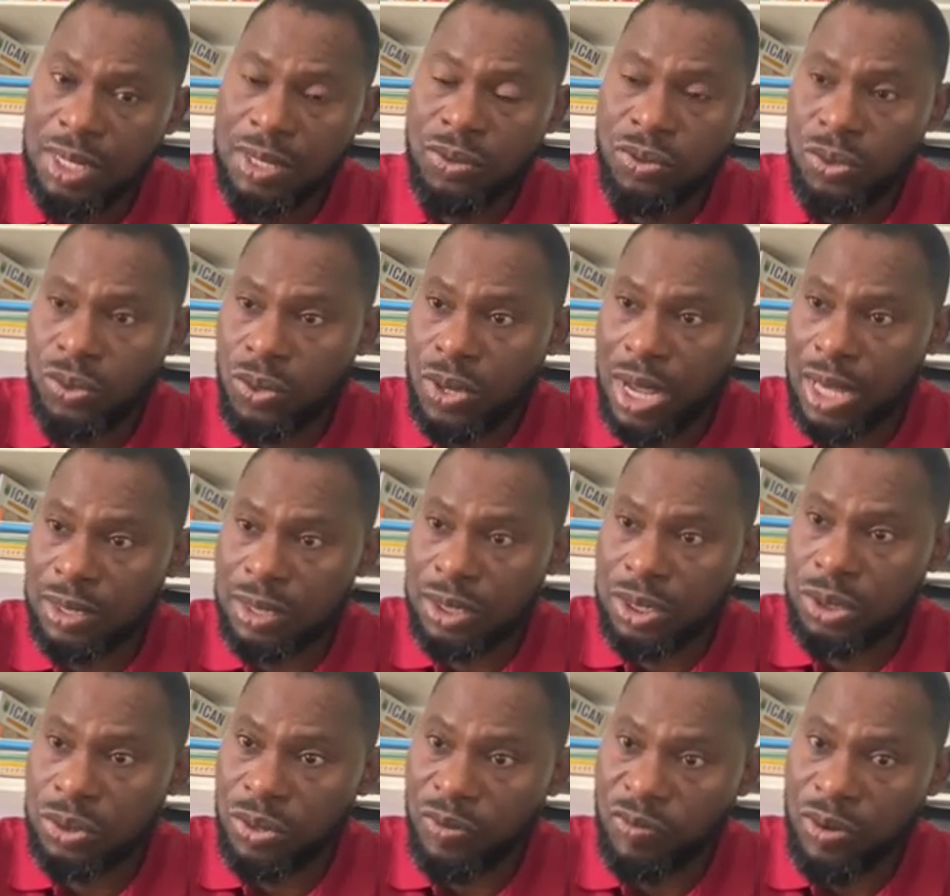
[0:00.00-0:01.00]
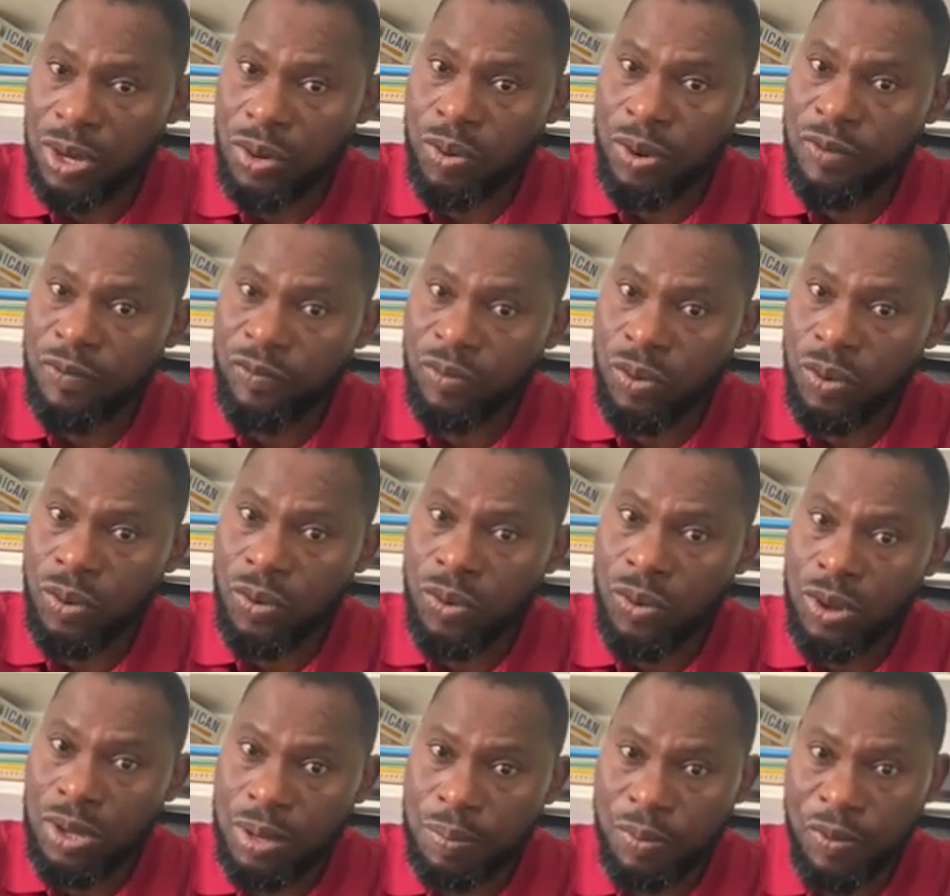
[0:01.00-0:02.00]
We'll look at, so if you're going for
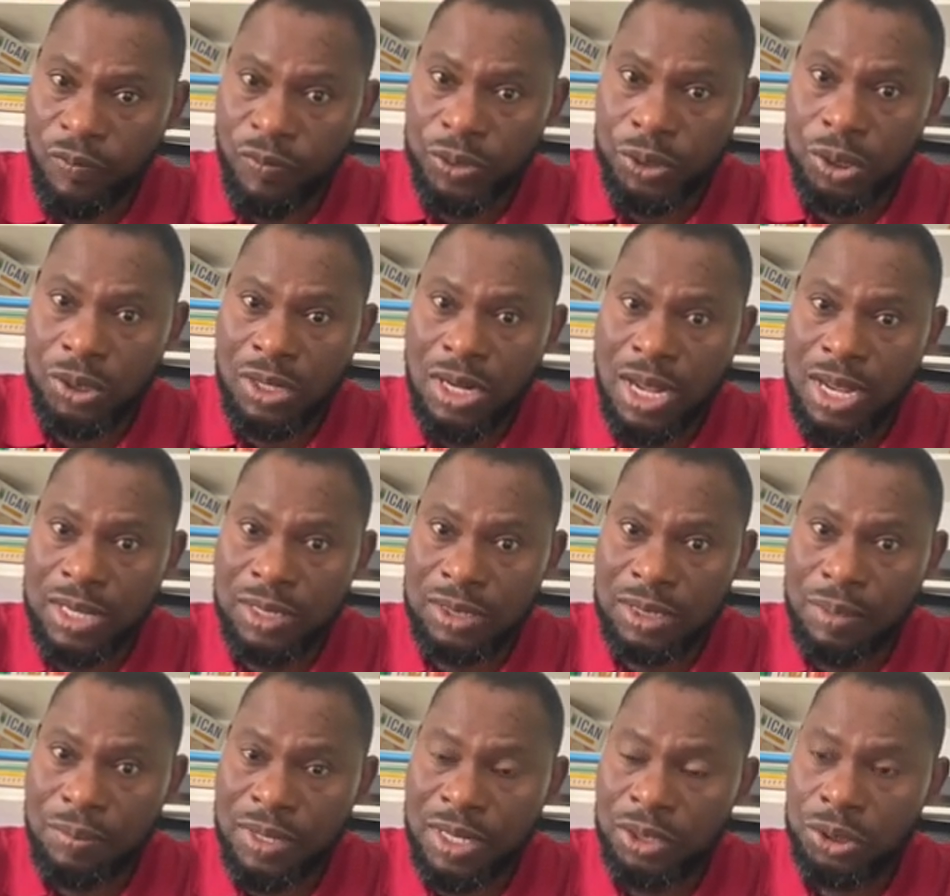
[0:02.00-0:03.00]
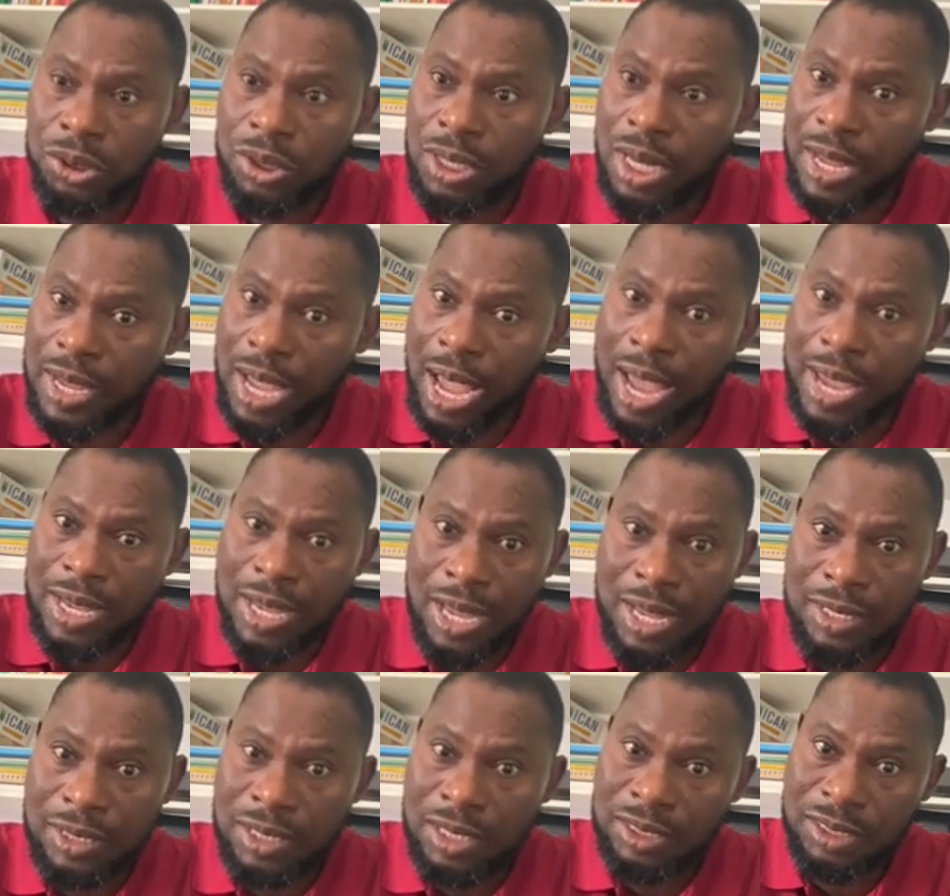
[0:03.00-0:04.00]
a professional examination like
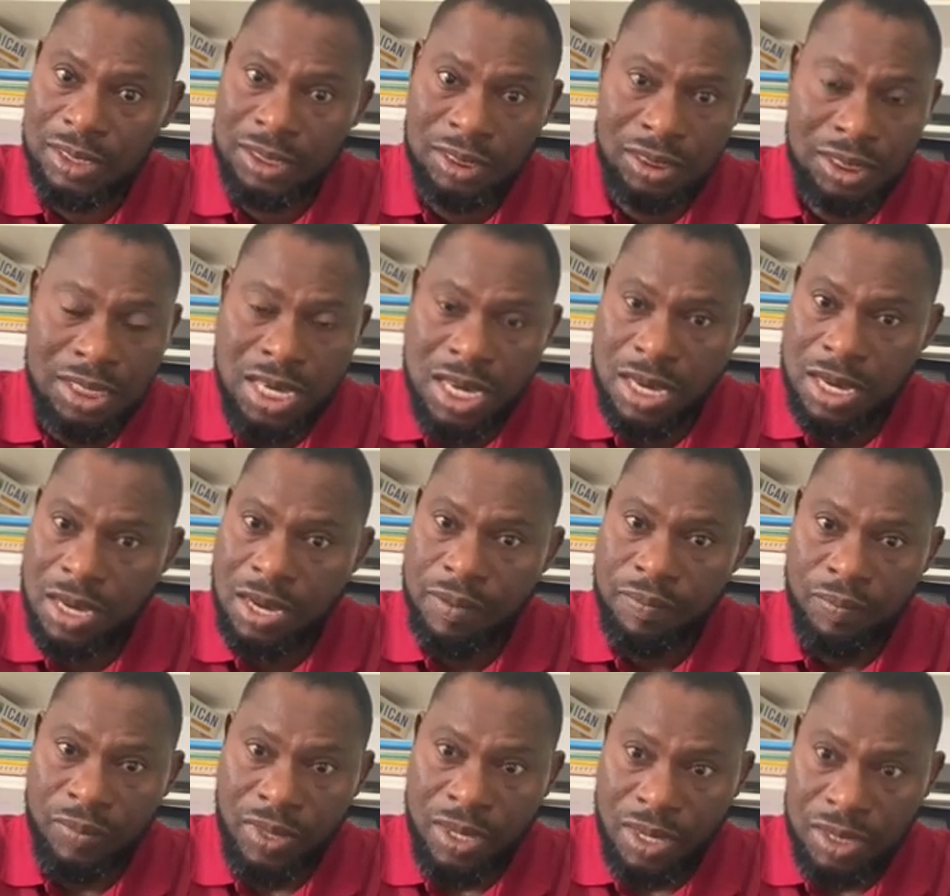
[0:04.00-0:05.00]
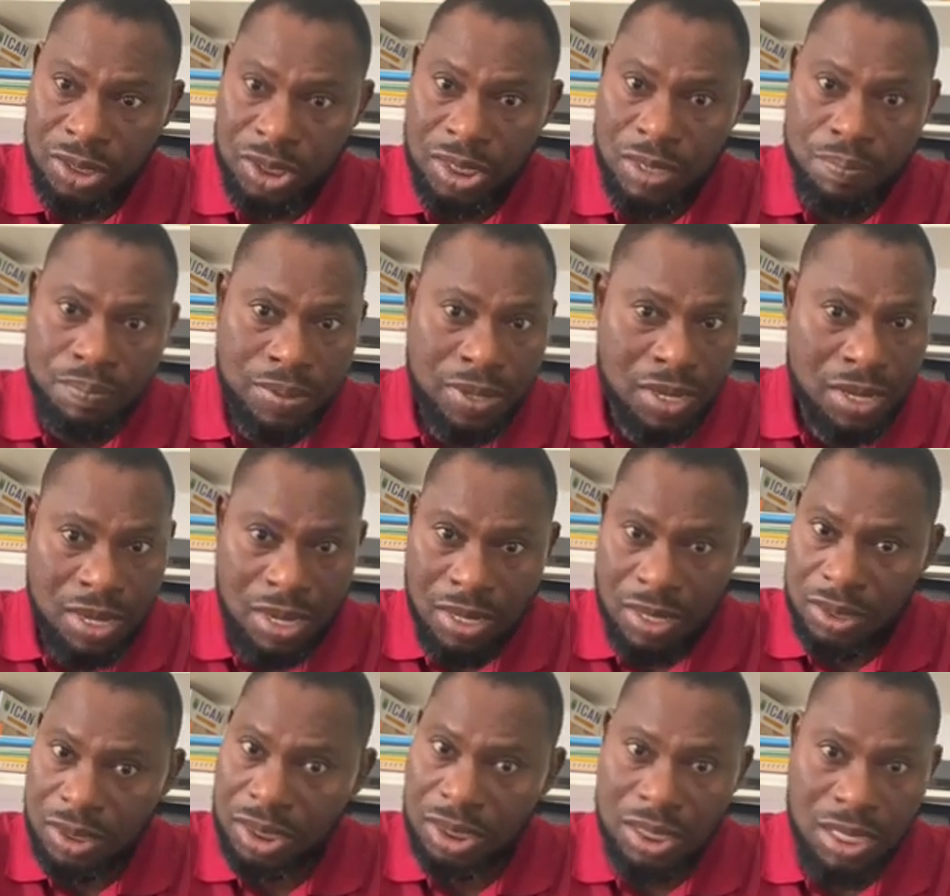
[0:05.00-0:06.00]
ICAN, ACCA, CPA,
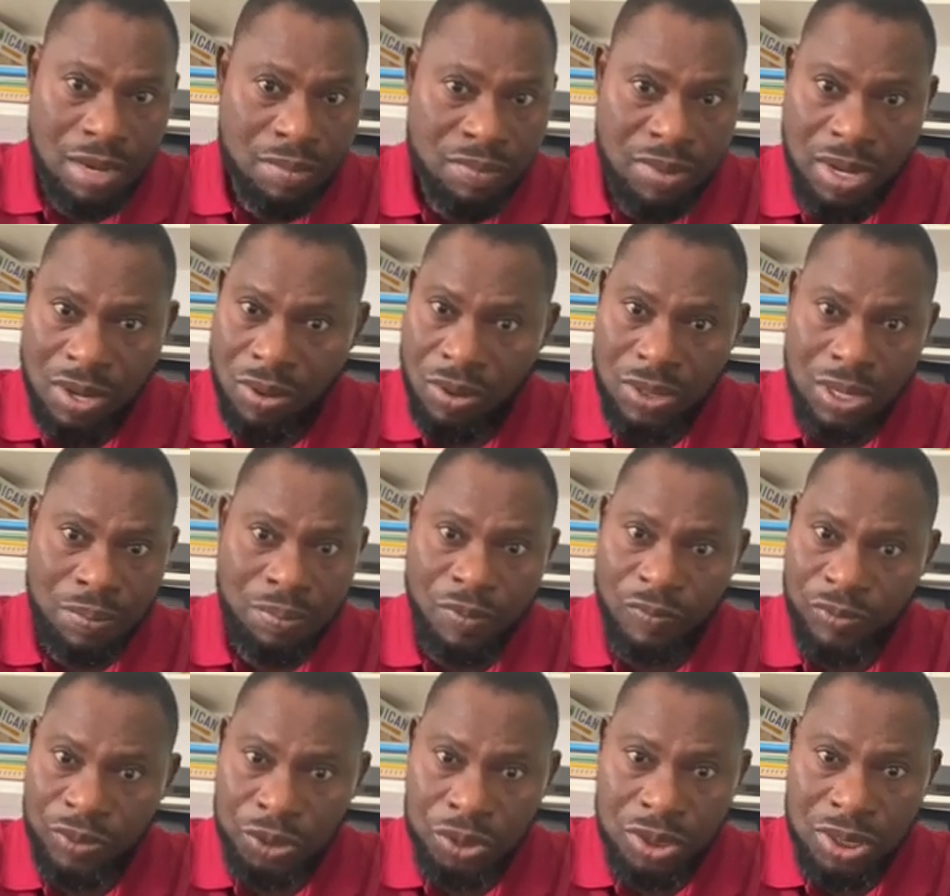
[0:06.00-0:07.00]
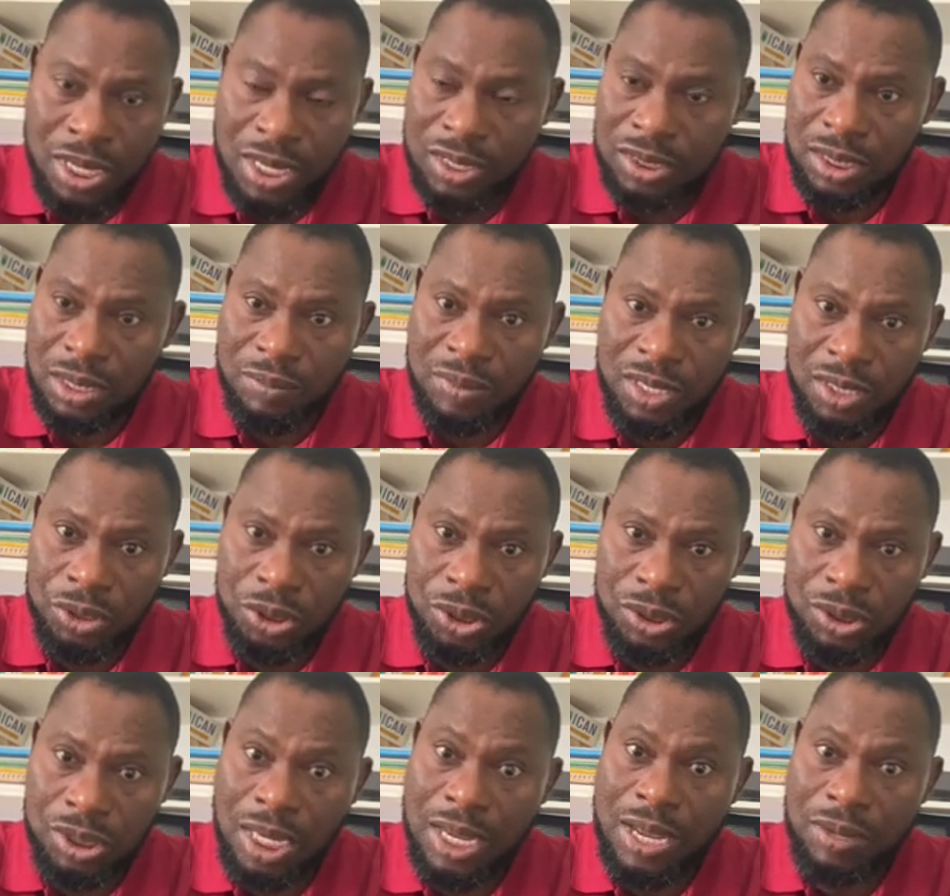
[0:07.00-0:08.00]
CMA, other professional
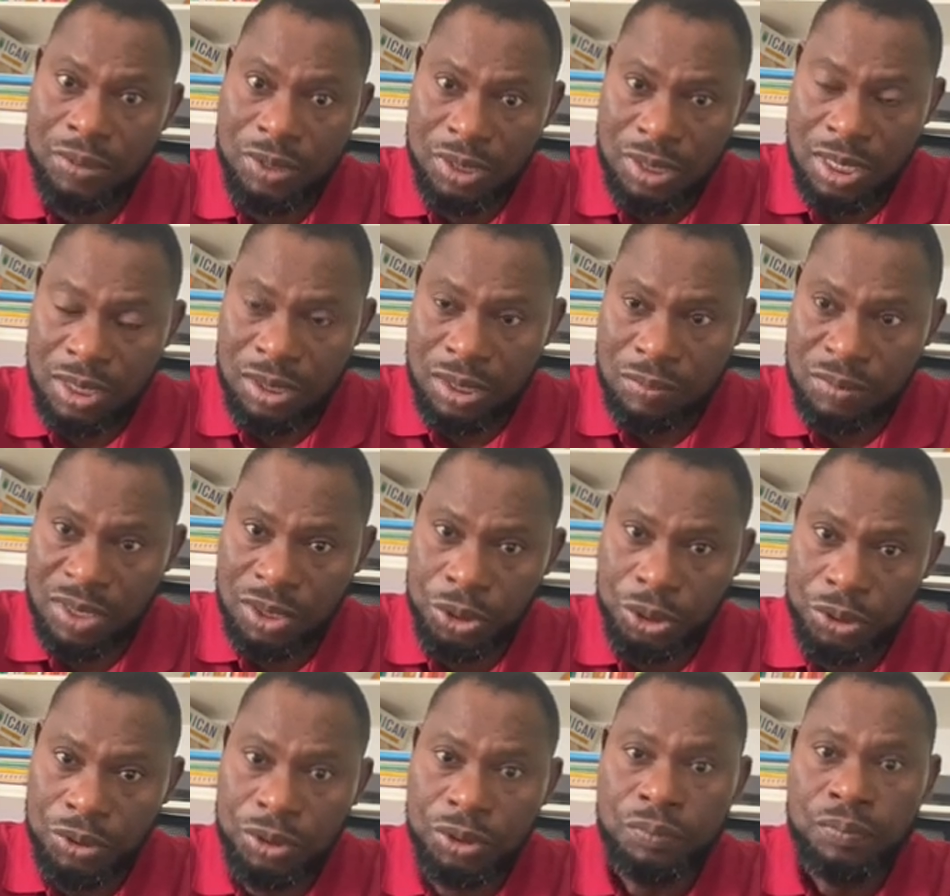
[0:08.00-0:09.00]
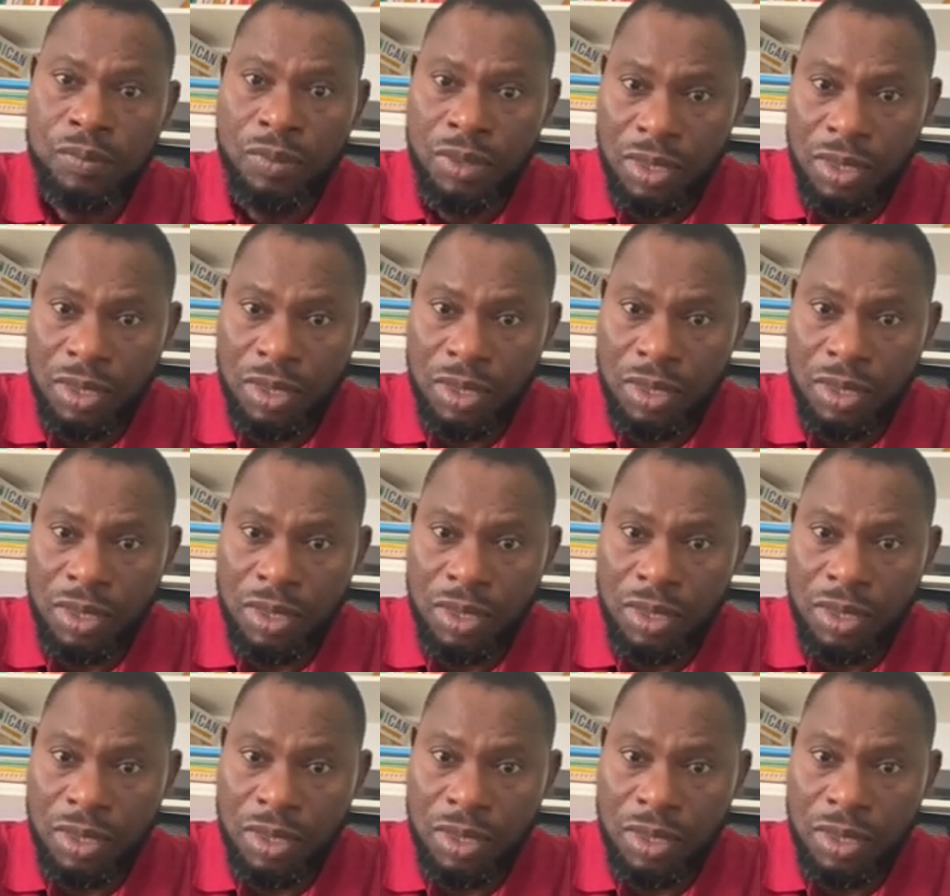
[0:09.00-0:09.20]
examinations, accounting examinations,